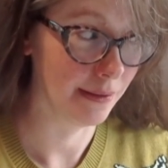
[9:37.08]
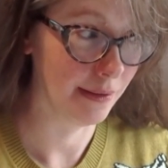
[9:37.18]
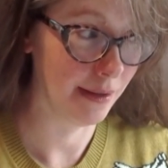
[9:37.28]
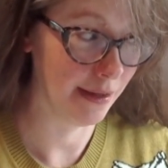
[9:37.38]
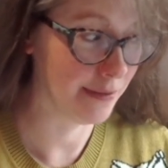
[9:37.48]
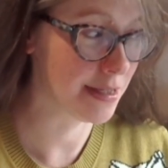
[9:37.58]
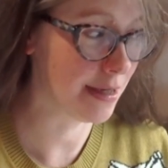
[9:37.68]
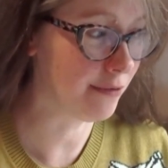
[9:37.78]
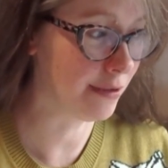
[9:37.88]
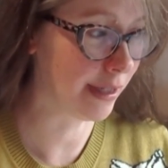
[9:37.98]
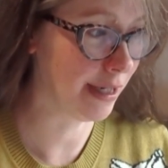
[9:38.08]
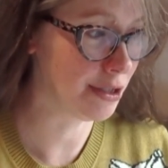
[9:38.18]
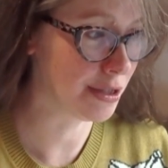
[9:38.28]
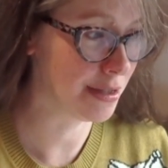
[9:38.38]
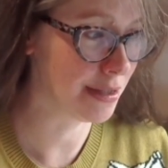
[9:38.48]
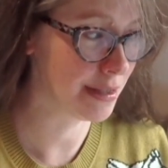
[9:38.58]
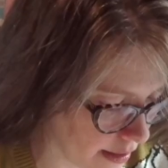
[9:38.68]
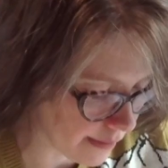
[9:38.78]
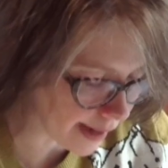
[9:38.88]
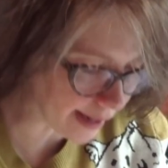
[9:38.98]
I have on several occasions.
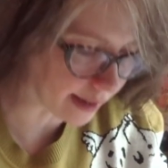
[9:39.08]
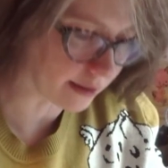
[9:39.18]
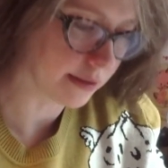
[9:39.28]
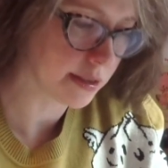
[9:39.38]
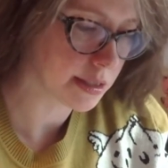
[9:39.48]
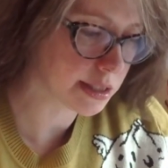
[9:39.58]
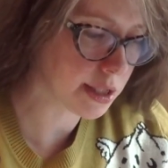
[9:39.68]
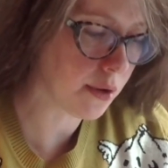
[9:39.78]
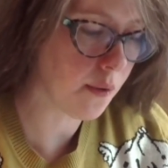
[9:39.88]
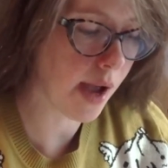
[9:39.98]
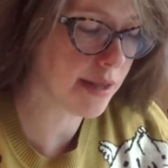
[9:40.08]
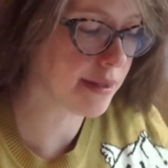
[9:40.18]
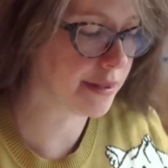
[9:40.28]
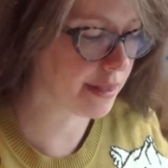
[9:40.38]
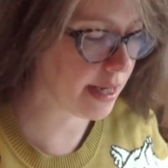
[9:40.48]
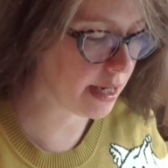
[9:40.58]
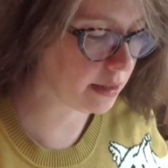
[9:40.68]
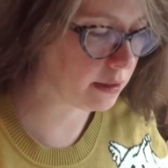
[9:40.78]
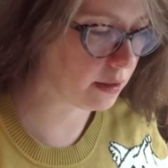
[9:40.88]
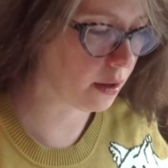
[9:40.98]
Okay, so I
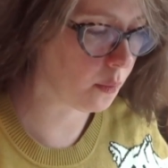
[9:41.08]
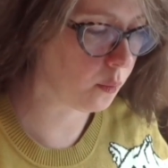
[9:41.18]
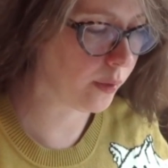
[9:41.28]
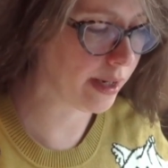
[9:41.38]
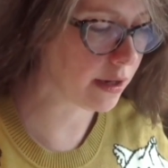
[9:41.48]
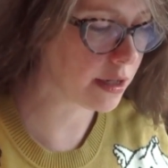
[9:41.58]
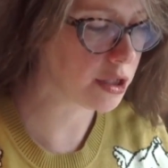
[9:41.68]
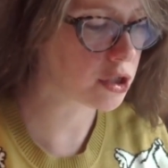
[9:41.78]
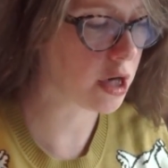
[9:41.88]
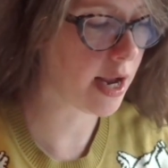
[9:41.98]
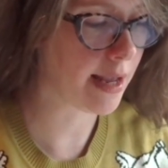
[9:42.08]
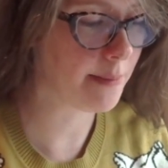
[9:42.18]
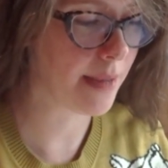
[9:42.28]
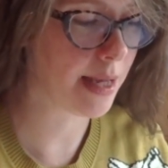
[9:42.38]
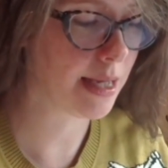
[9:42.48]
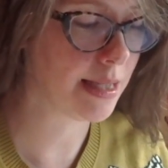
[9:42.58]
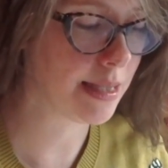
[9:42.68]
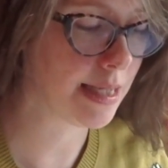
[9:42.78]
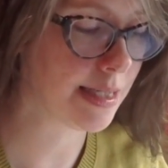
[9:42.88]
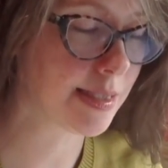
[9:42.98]
think we're gonna try making
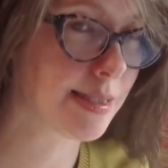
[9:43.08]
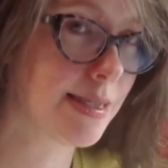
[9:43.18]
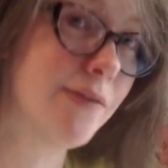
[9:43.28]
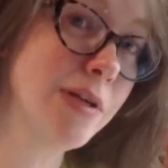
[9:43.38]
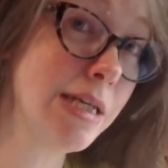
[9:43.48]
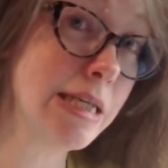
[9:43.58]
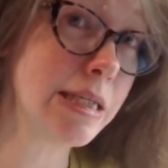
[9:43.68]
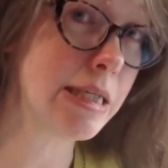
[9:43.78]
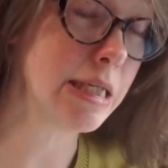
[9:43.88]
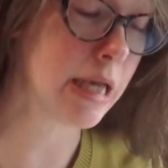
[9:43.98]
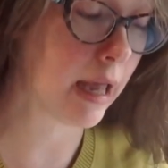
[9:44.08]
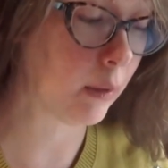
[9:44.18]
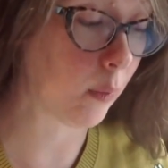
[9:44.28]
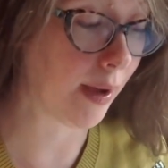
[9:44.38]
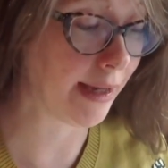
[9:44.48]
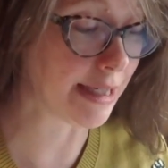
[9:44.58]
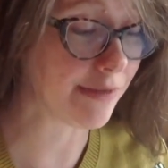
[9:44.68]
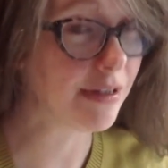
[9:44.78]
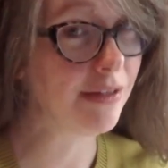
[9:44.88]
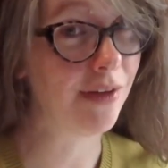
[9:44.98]
this 70s DIY
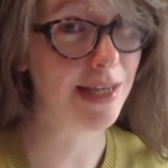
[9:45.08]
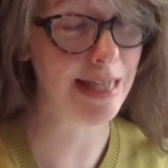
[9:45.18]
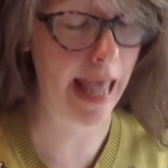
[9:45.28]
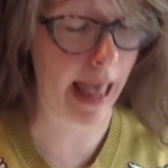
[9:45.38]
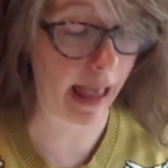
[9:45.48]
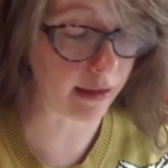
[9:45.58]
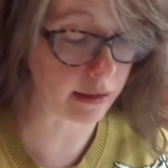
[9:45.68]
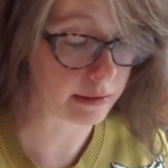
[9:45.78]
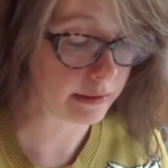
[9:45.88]
Tiffany vase hacked